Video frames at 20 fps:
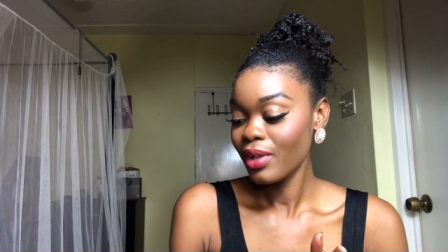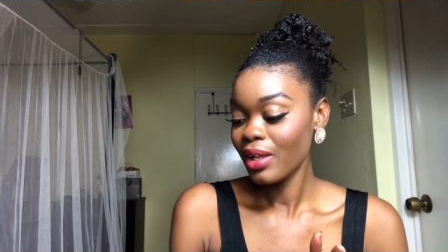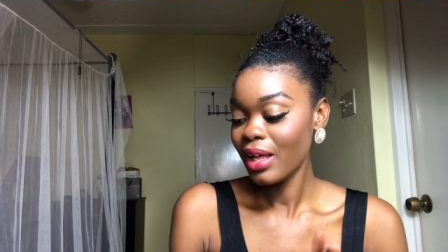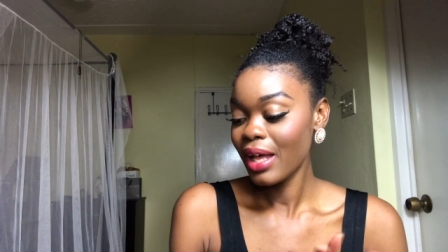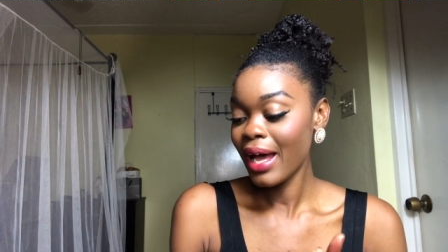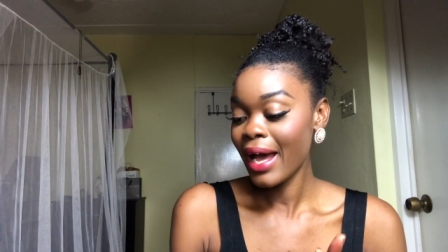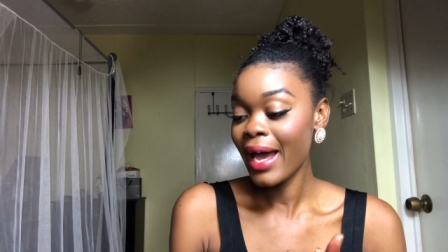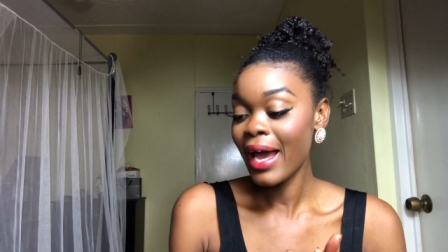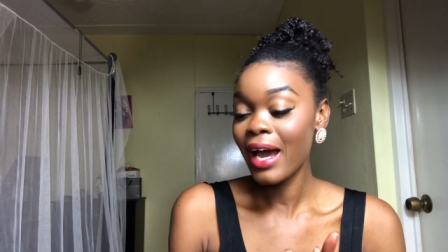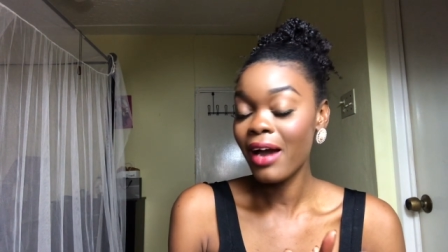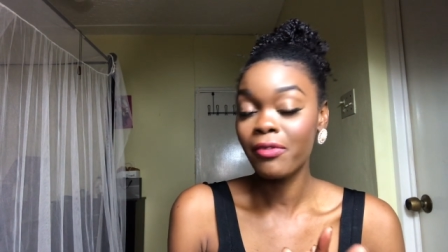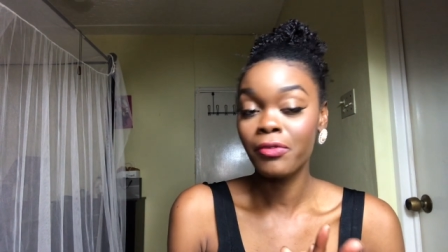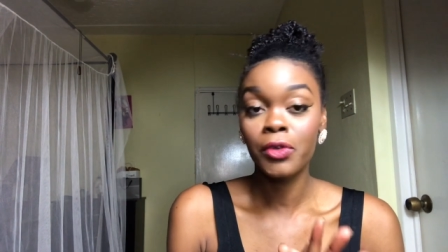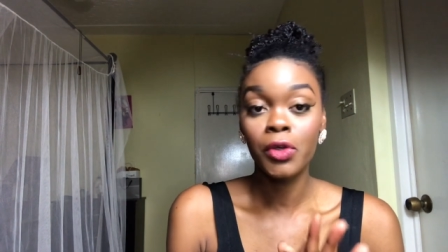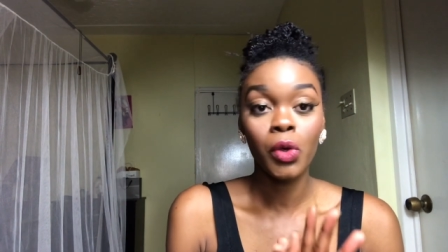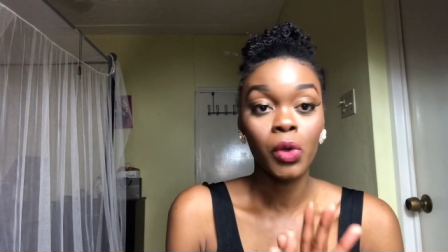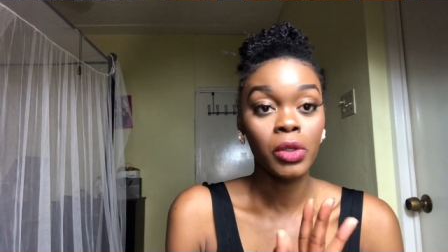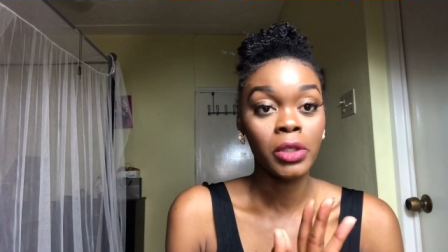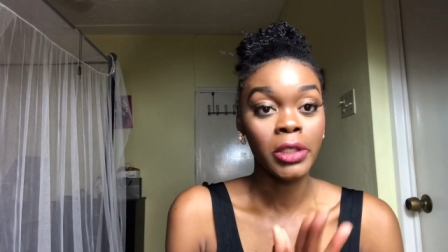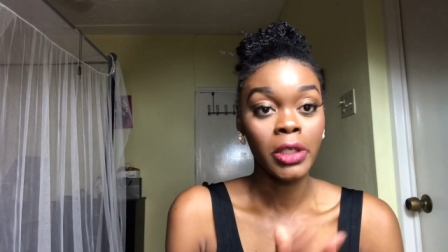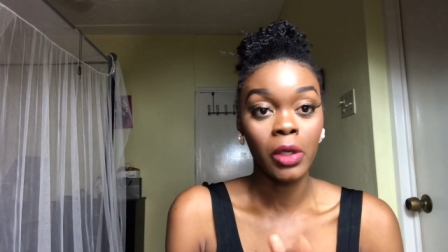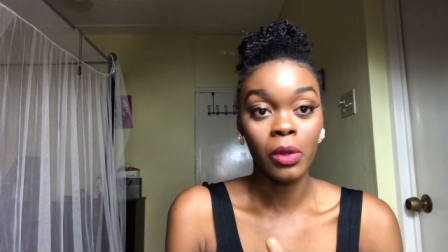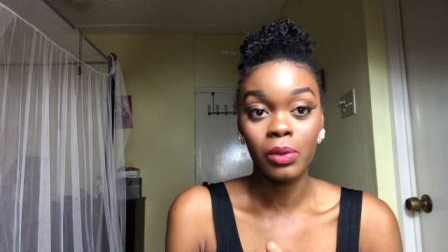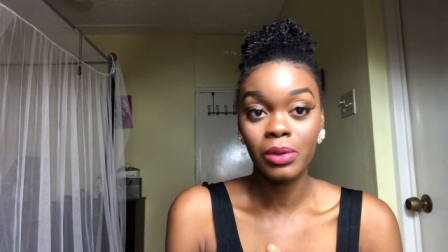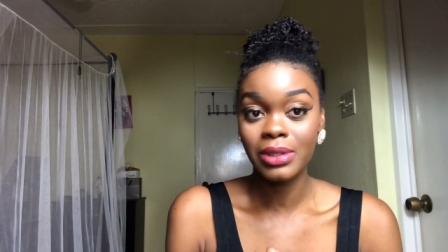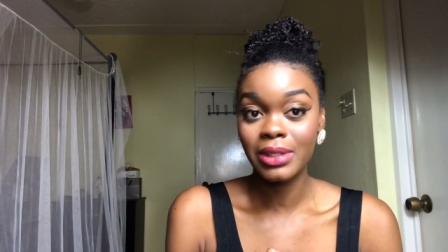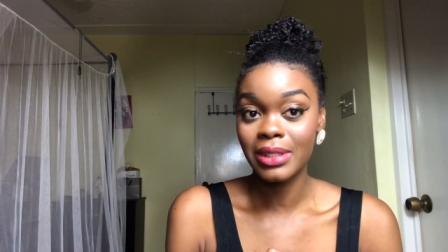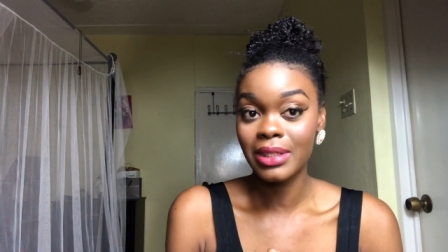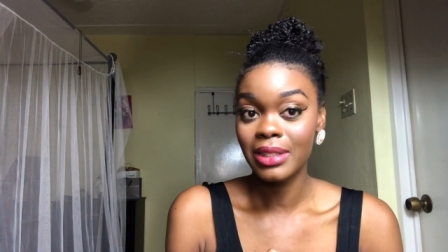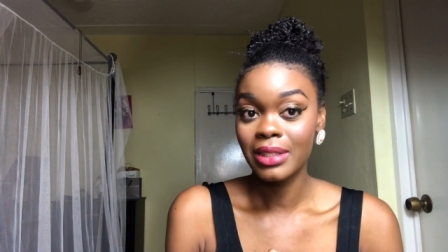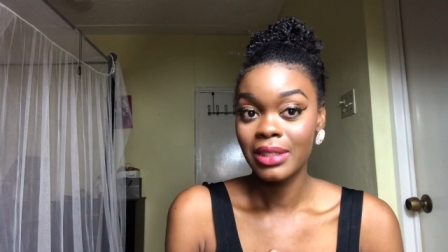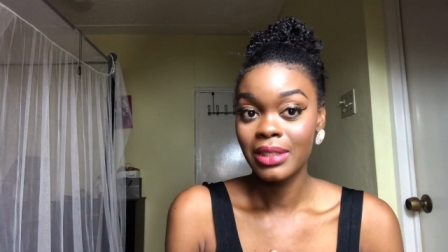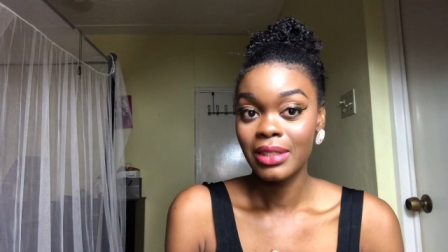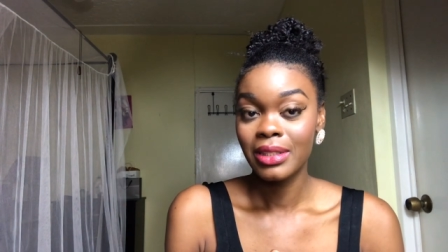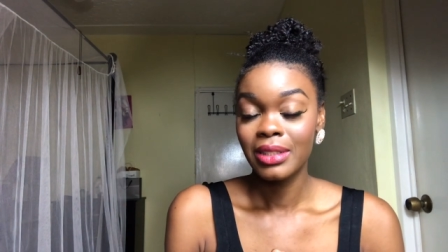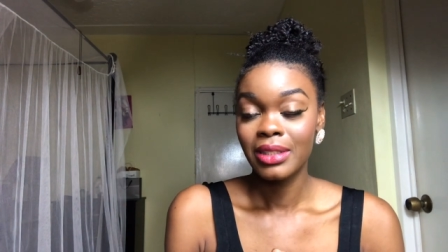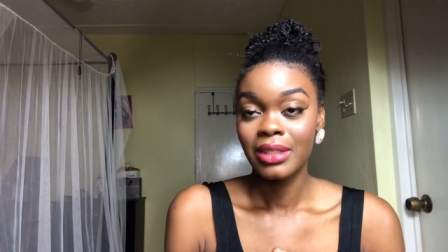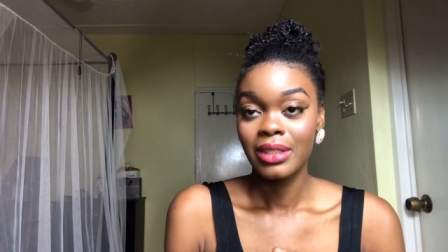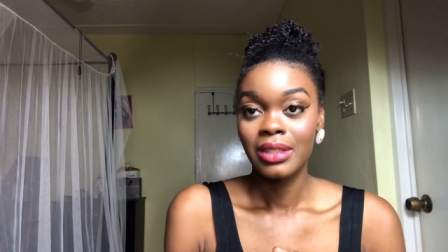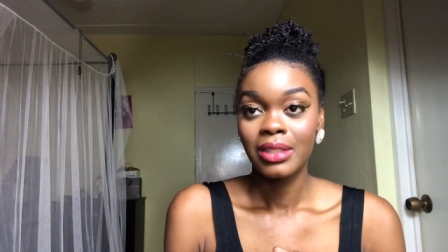I have no doubt
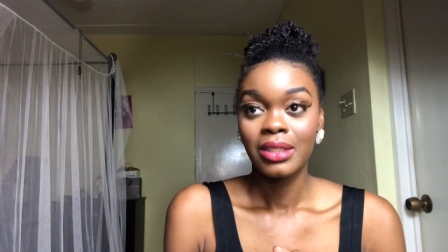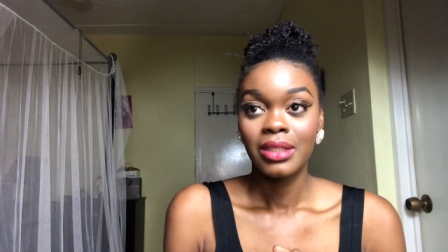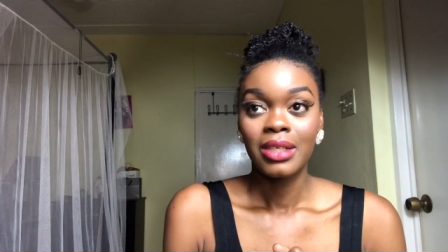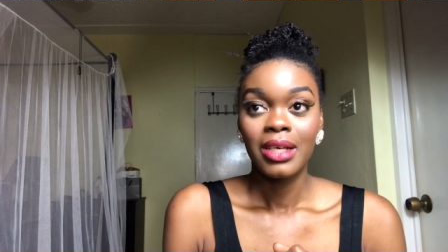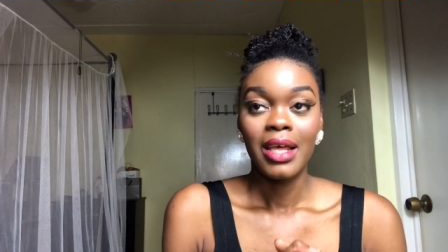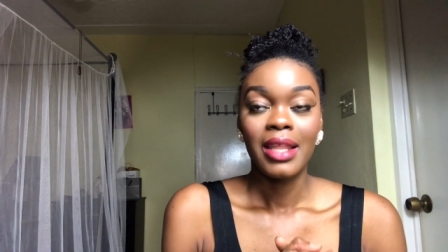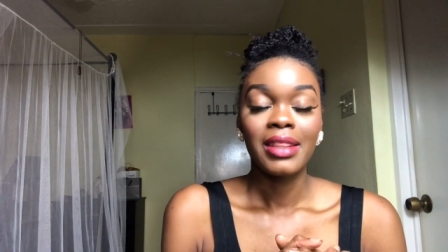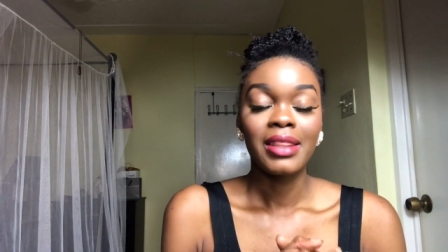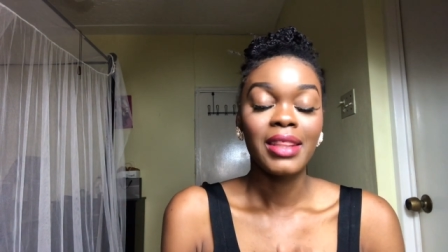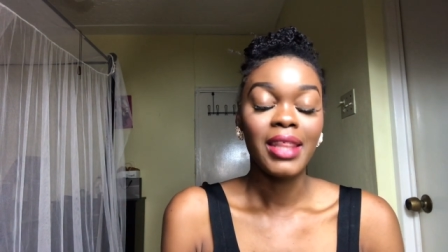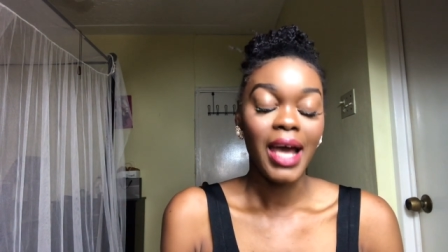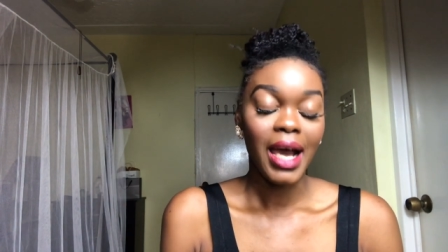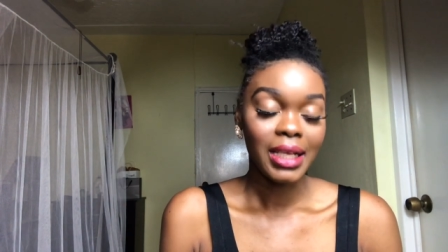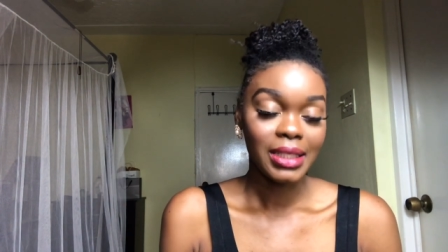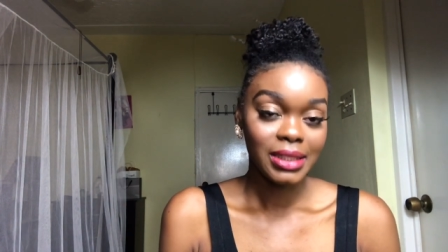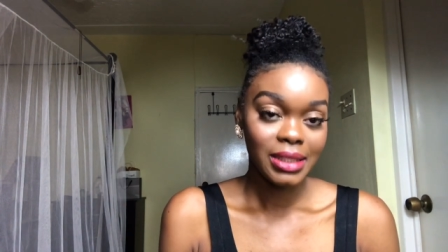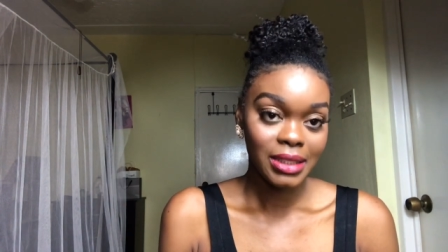that